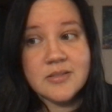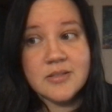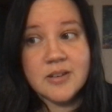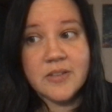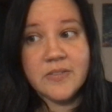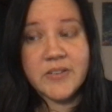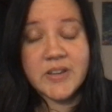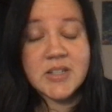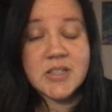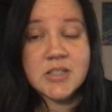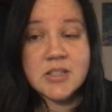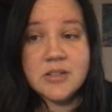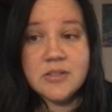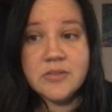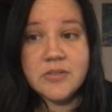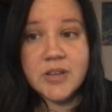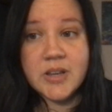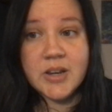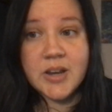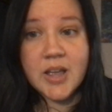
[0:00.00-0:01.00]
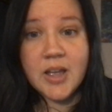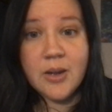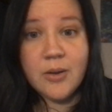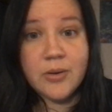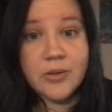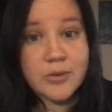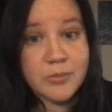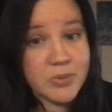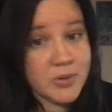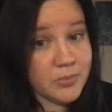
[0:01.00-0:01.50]
offensive and how
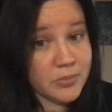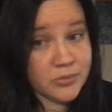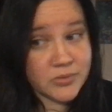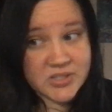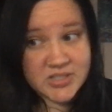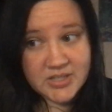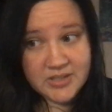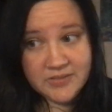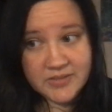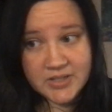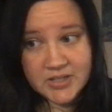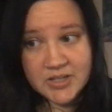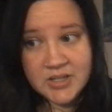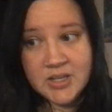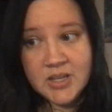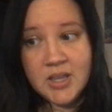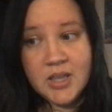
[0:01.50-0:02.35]
other people receive it.